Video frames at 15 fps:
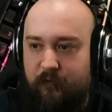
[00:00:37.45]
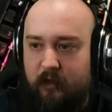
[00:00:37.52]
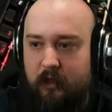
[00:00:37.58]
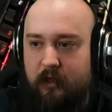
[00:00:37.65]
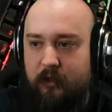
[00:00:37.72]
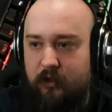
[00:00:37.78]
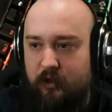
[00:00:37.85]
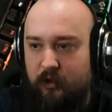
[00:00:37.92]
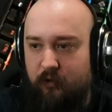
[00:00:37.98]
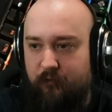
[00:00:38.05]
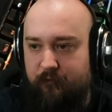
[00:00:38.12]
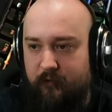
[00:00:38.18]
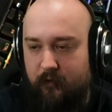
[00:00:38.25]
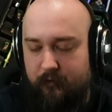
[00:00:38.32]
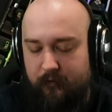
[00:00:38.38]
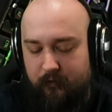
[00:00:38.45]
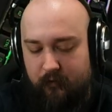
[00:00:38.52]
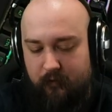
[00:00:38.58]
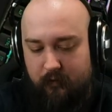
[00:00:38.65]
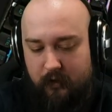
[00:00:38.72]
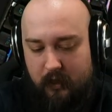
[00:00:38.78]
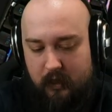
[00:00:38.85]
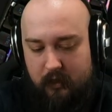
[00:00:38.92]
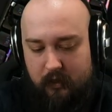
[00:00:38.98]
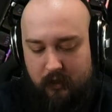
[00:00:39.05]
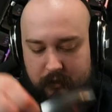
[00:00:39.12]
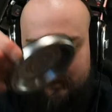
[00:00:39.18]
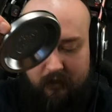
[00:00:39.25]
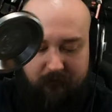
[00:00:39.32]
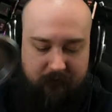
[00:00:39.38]
It is chill filtered and
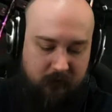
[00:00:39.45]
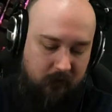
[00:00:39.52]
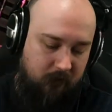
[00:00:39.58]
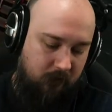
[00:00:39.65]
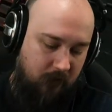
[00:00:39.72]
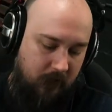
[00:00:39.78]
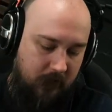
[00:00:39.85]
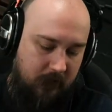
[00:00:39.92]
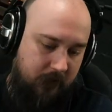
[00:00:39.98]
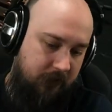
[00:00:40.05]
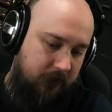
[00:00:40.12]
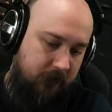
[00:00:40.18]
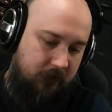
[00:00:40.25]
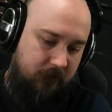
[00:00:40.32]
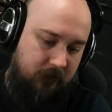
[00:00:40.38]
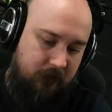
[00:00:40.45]
does have color added.